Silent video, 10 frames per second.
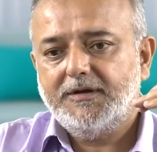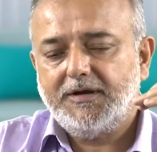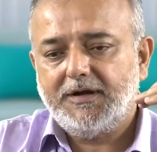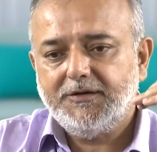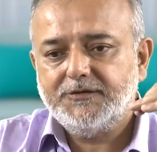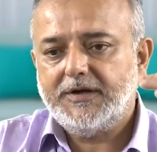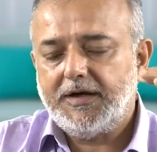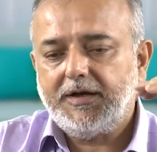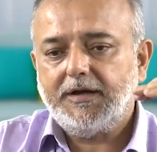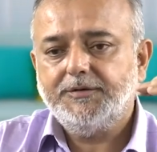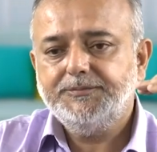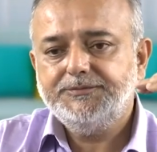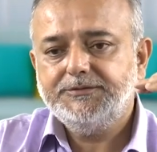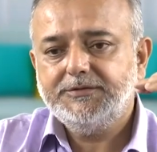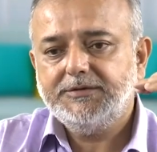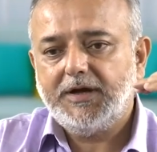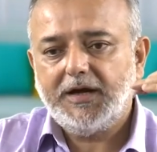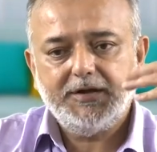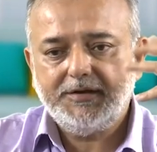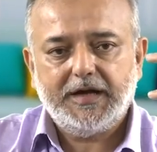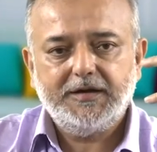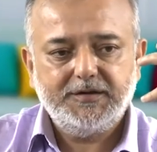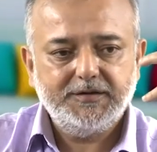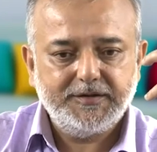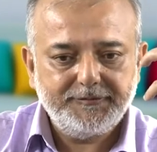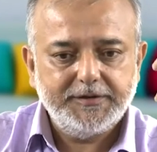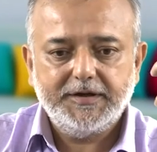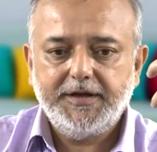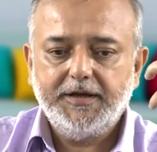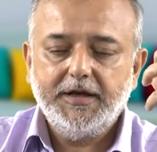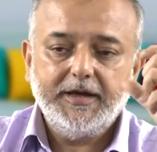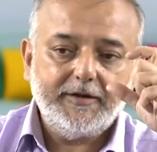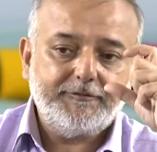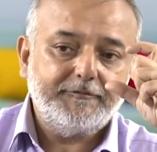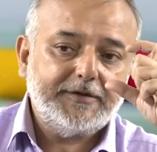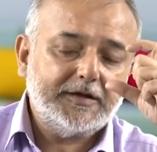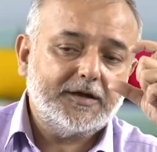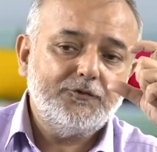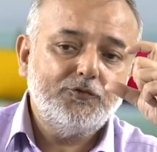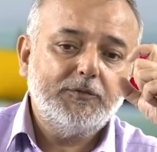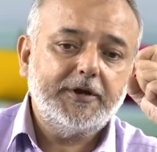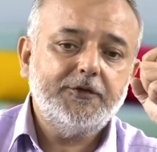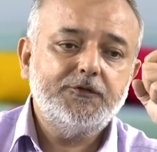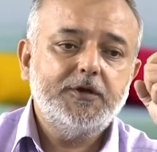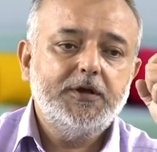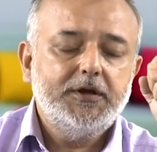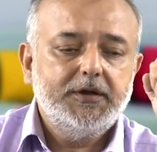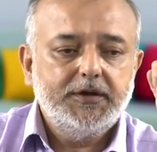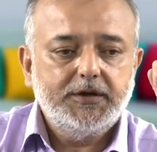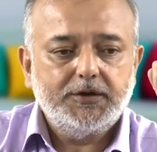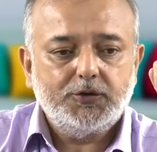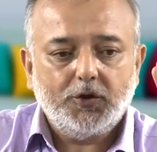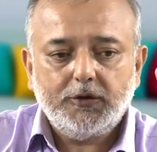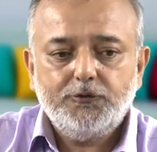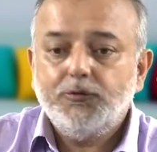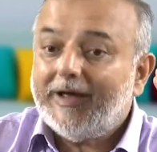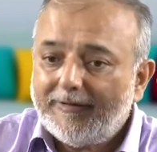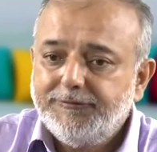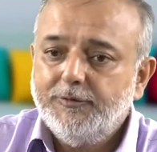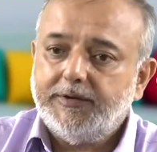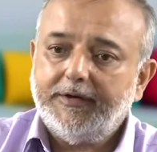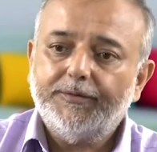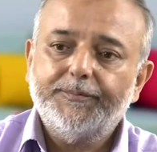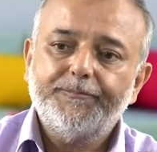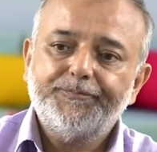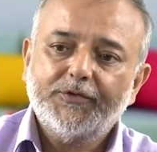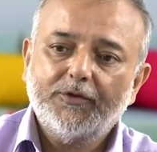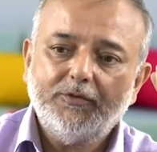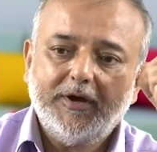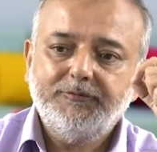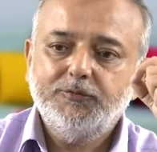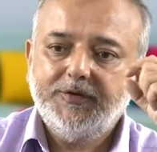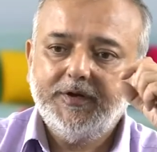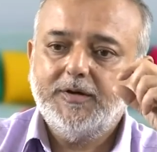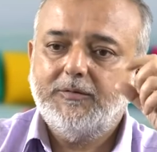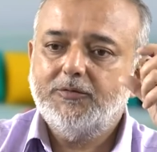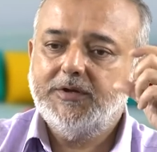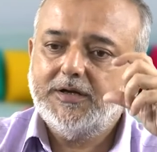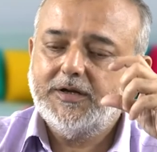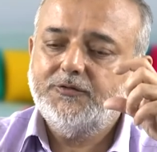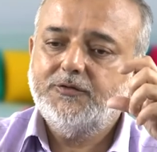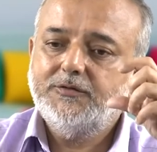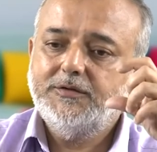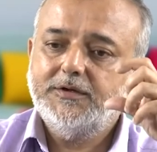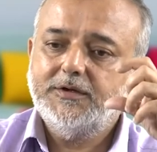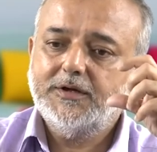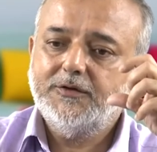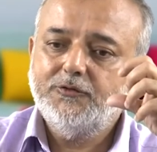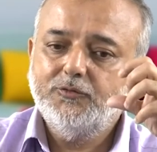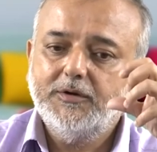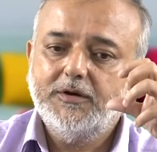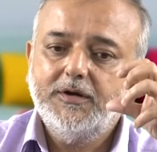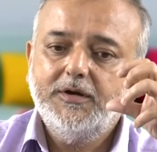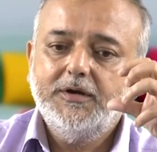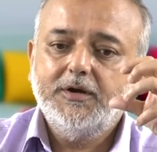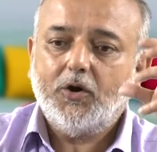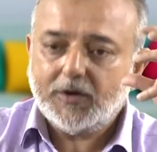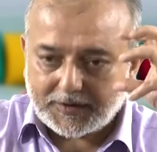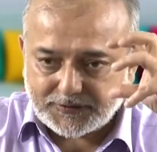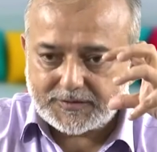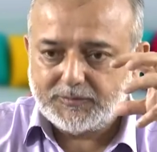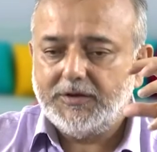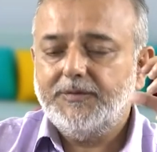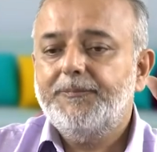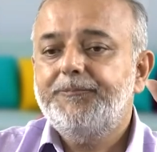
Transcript: understanding and that definitely if, if that consumer is not so affluent you have to think about that uh, consumer or customer